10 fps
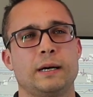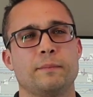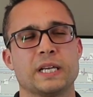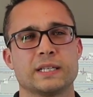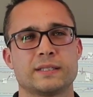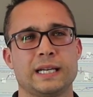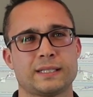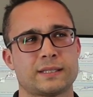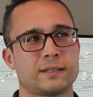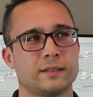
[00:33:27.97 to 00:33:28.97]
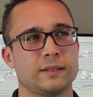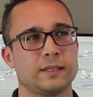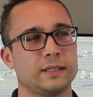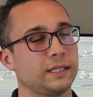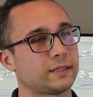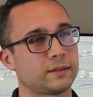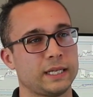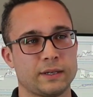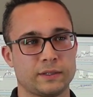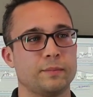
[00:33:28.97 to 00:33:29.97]
Because that's
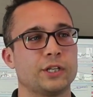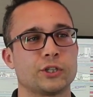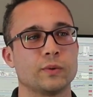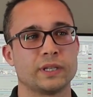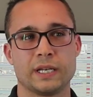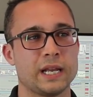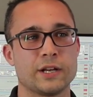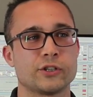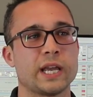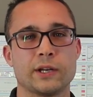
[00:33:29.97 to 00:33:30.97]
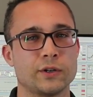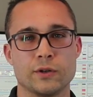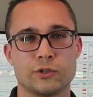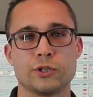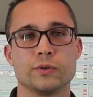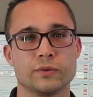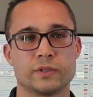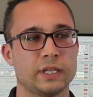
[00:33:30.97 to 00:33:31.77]
like I mentioned with any educator you choose,